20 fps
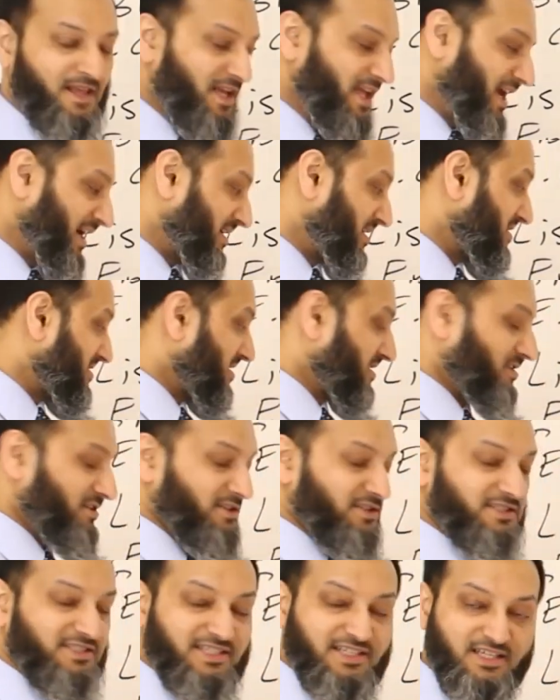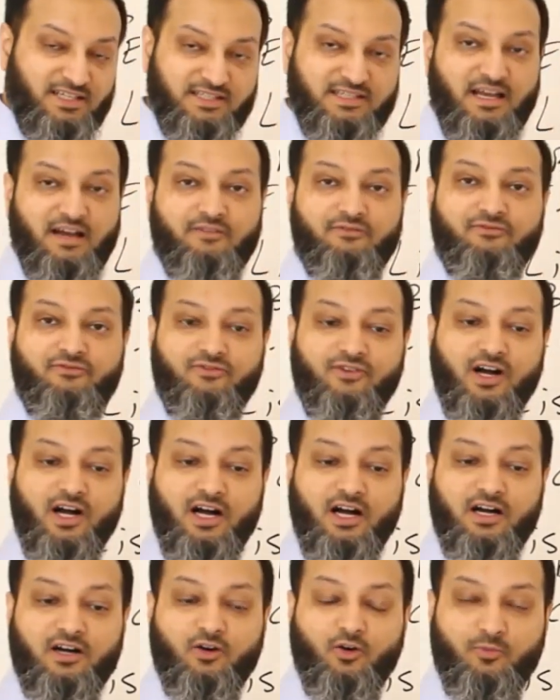and gets into the CSF
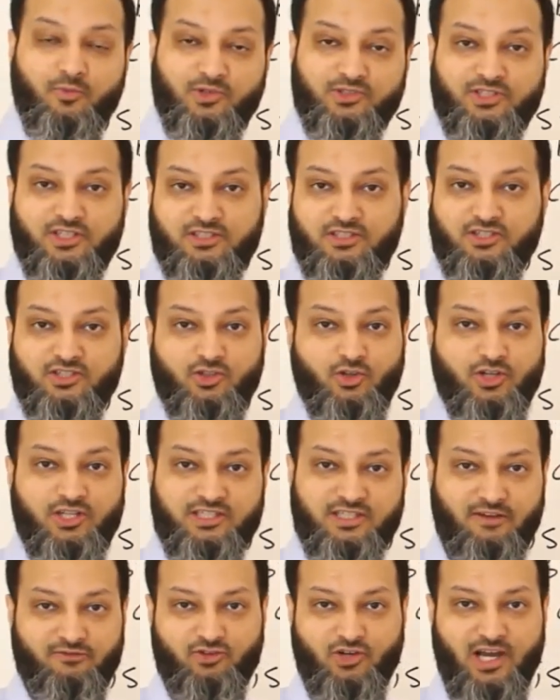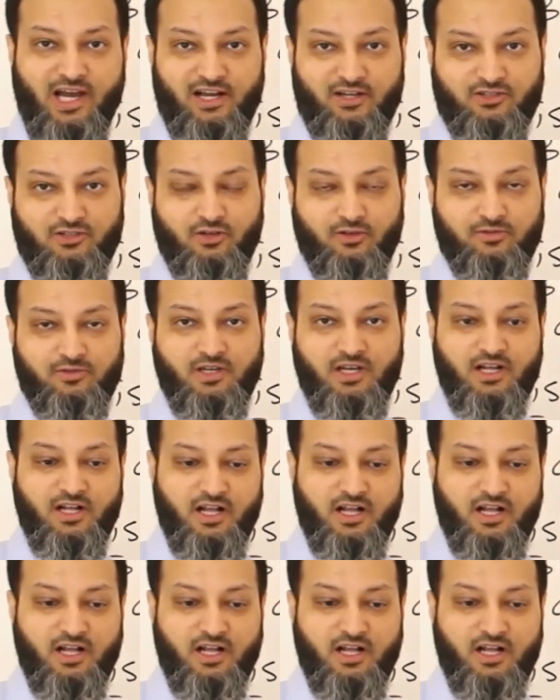almost just as good as ceftriaxone.